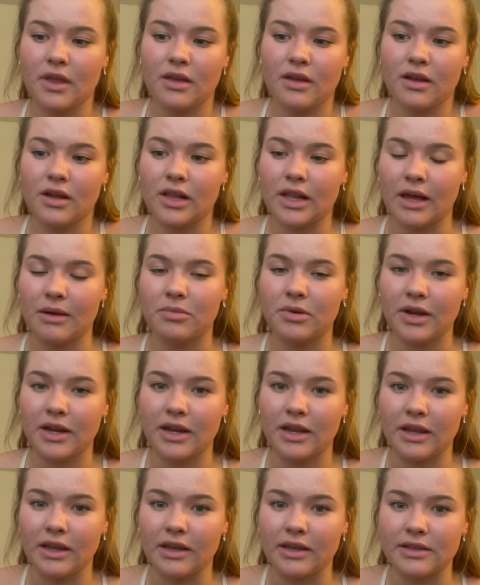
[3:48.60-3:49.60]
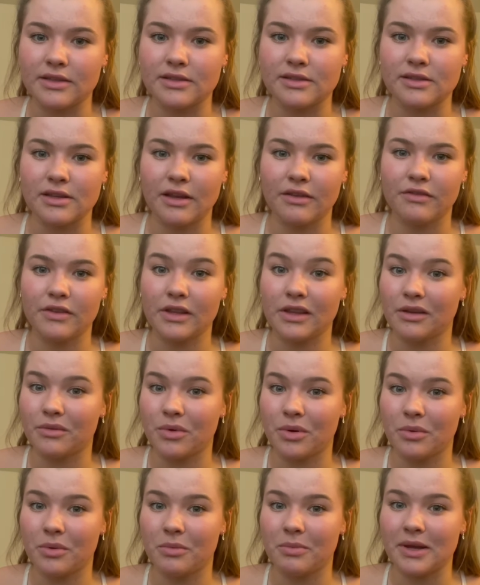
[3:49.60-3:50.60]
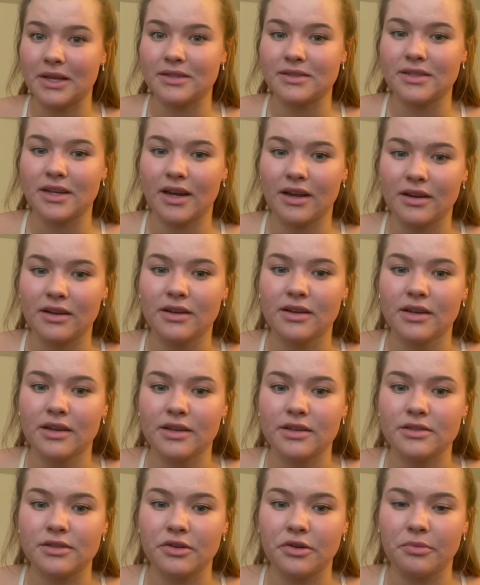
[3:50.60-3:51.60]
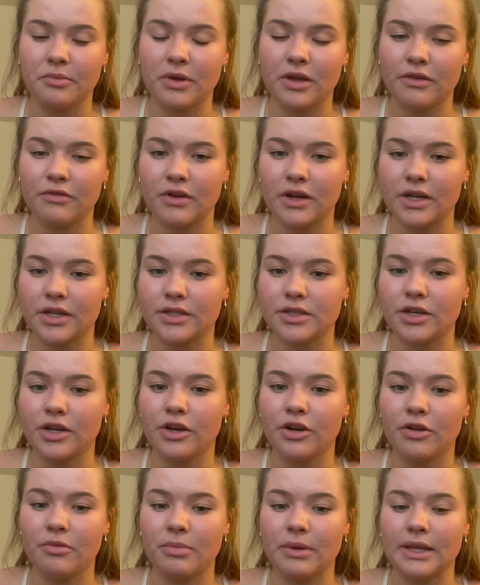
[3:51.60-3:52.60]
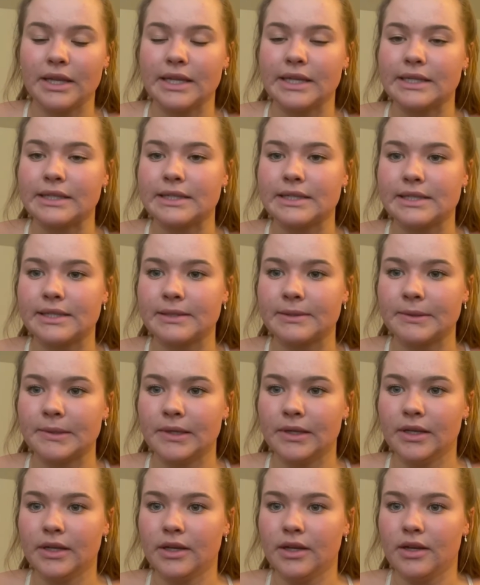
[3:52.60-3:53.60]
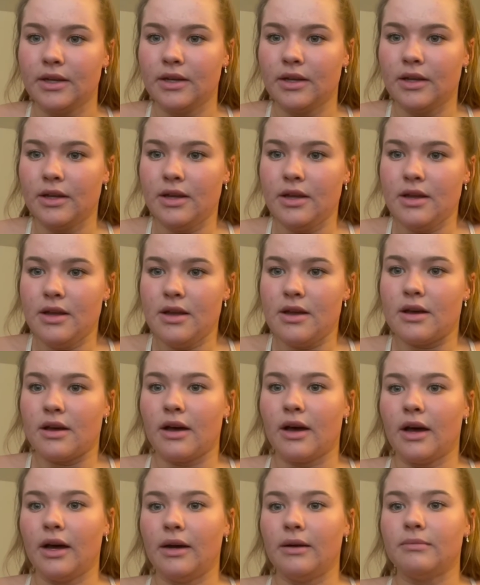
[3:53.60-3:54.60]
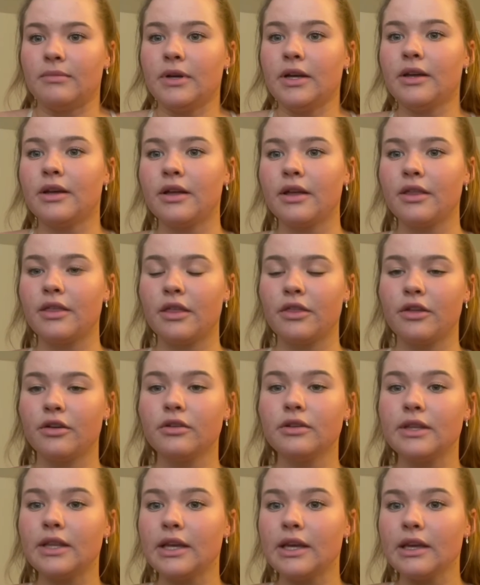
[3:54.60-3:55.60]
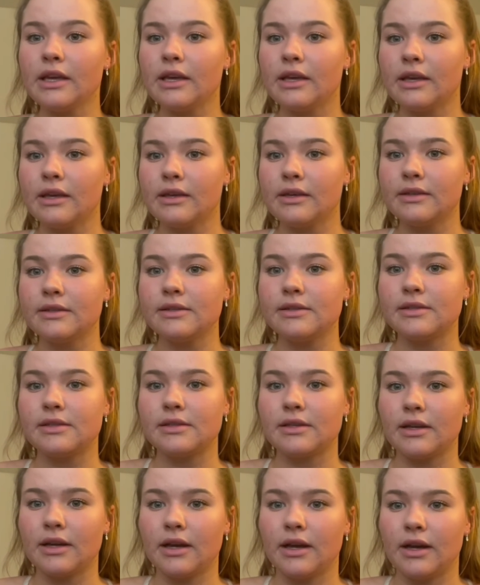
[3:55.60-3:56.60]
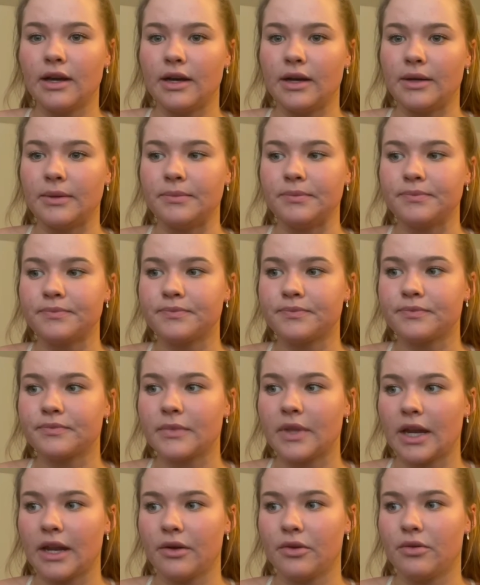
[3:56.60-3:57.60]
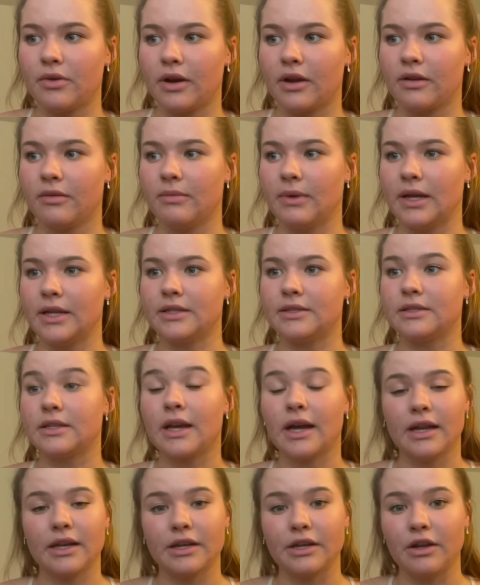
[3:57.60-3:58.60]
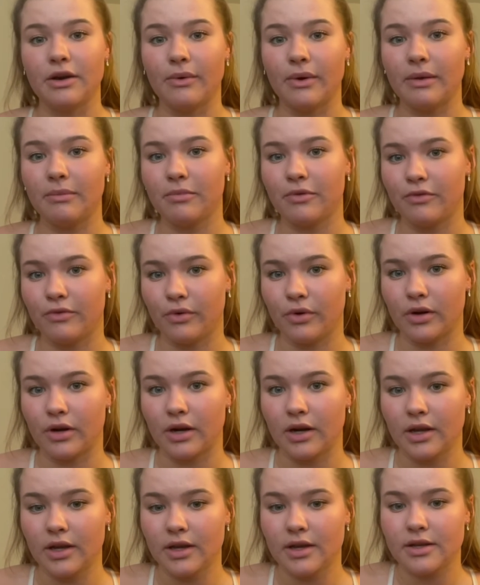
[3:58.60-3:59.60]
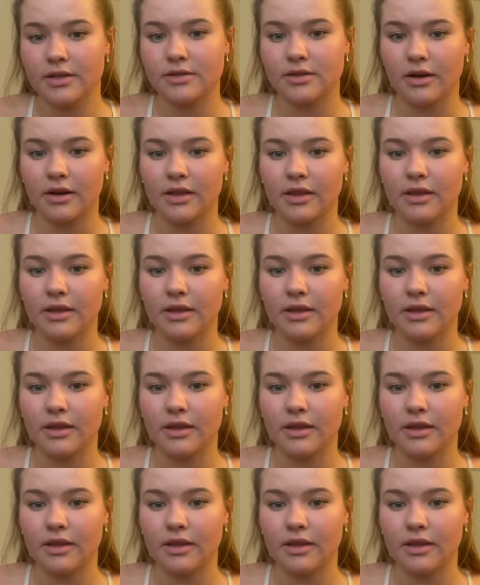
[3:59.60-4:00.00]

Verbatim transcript: collaborating is, I feel like, what we're best at. So don't be afraid to share your opinions. Um, the third thing is um, that I would recommend kind of knowing before starting